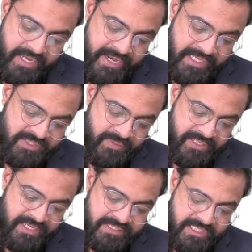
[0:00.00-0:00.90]
Next
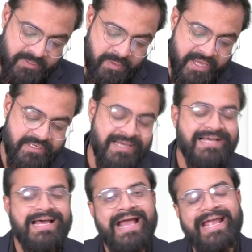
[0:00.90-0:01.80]
one, as I explained,
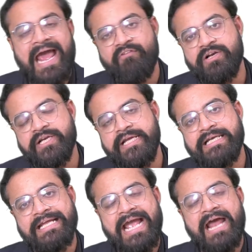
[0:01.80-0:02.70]

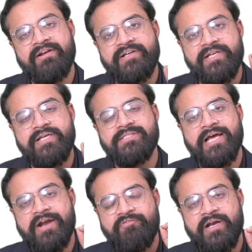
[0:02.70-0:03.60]
guaranteed guarantees
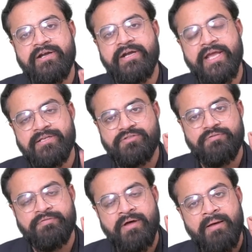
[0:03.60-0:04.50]
100 days
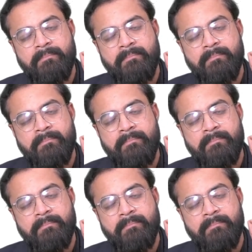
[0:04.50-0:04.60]
of